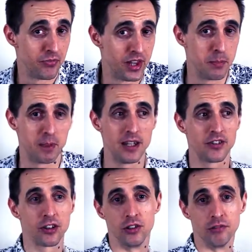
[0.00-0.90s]
The
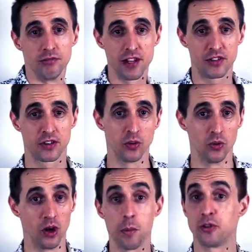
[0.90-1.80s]
political risk
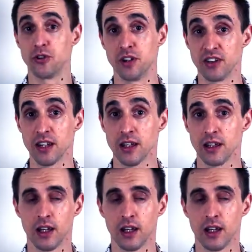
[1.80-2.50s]
or opportunity